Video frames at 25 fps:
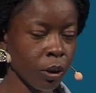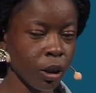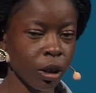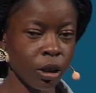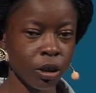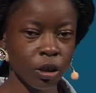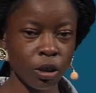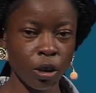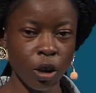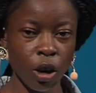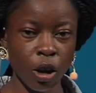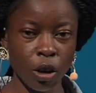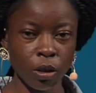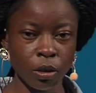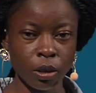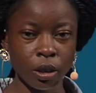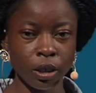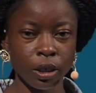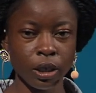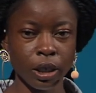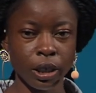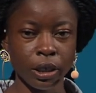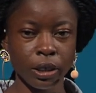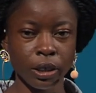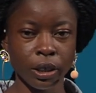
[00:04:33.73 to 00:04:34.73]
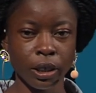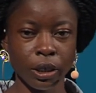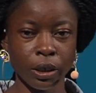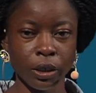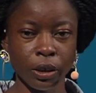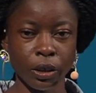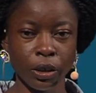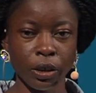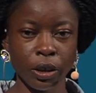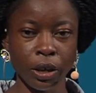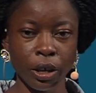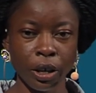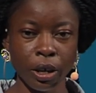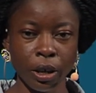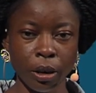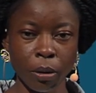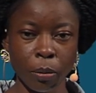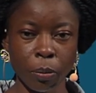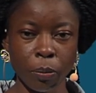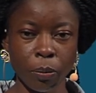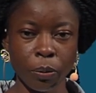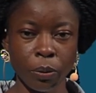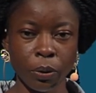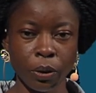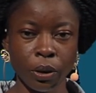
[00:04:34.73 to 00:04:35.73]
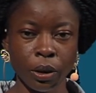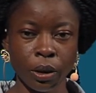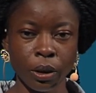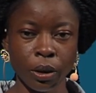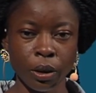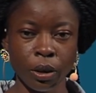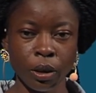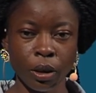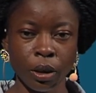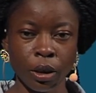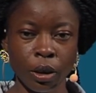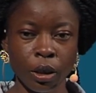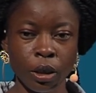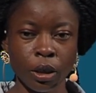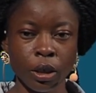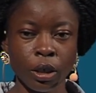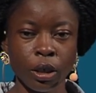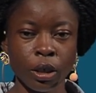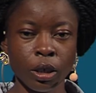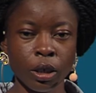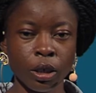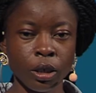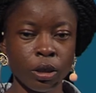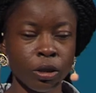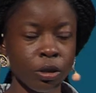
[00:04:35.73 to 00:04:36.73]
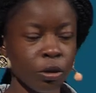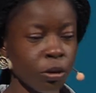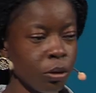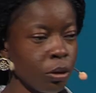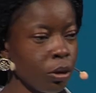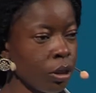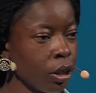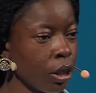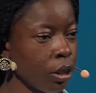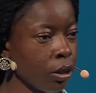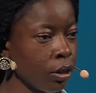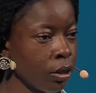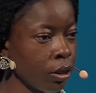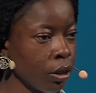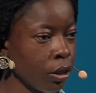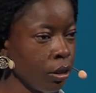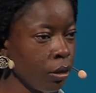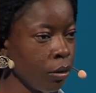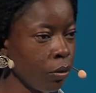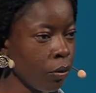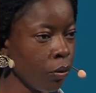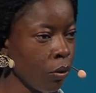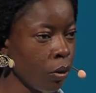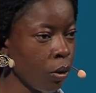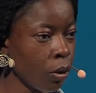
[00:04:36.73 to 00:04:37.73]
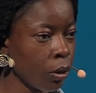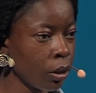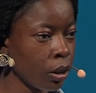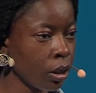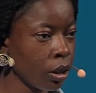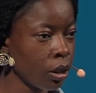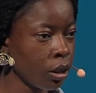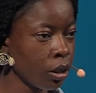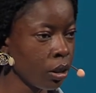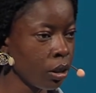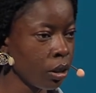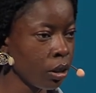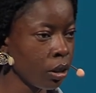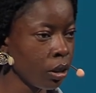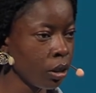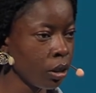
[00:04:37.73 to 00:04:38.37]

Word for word: It all started in April 2014